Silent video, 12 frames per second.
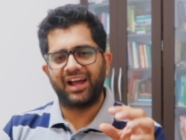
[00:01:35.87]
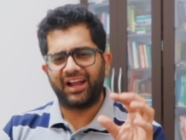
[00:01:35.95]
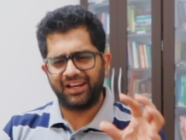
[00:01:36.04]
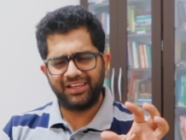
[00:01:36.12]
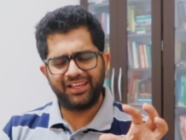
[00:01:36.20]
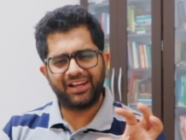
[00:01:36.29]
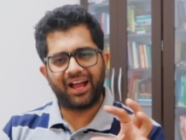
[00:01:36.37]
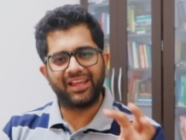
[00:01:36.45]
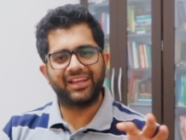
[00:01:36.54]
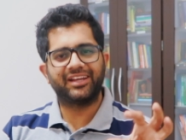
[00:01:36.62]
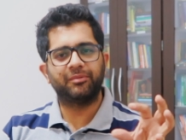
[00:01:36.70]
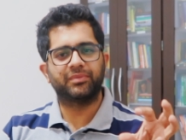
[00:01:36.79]
Earlier
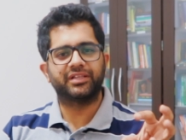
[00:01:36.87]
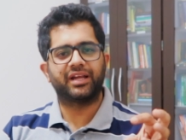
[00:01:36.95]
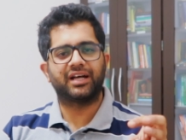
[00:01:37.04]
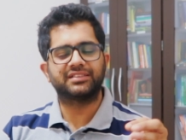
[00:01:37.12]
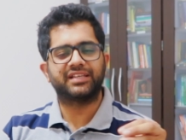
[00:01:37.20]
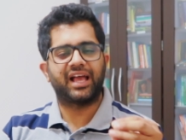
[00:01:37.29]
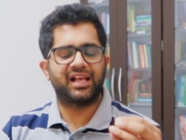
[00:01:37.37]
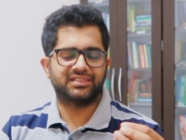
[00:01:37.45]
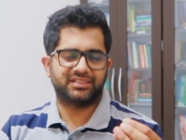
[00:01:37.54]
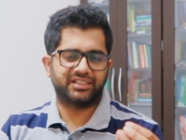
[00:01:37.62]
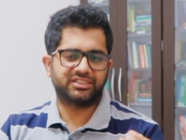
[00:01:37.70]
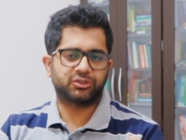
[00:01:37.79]
IIT Madras
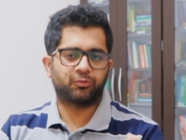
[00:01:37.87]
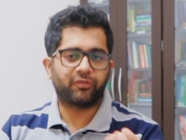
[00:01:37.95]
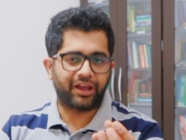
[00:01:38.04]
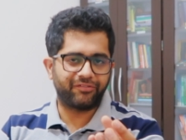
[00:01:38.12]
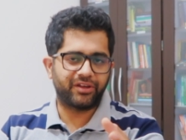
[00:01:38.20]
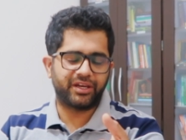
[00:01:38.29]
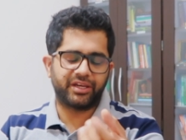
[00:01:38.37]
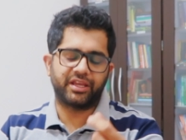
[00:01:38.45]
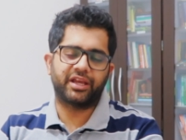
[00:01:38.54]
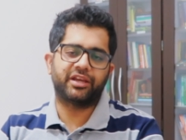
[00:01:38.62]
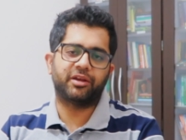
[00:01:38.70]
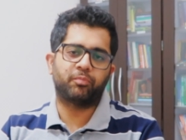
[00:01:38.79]
has its 5-year
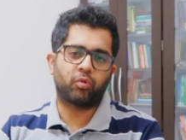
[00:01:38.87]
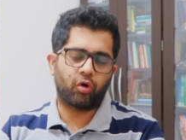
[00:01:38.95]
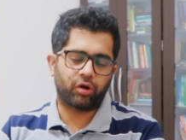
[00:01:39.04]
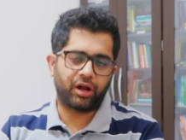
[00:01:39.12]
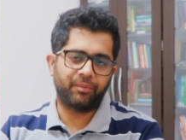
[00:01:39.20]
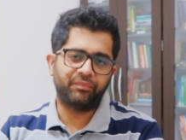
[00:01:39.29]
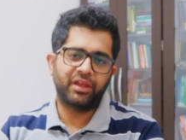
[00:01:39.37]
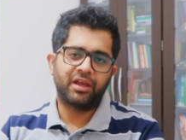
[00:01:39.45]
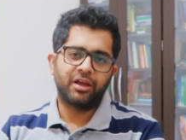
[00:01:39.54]
integrated program.